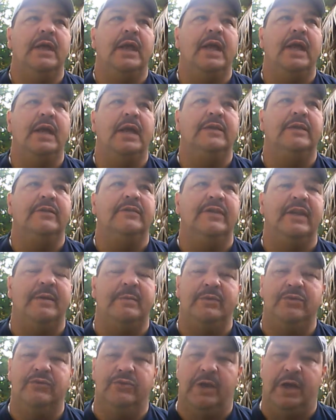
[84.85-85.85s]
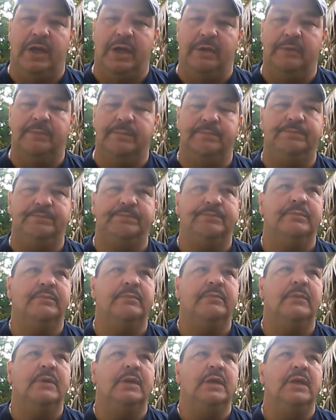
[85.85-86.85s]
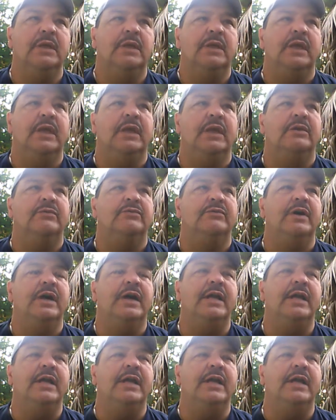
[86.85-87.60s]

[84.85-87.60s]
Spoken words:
and his name is Ryan. And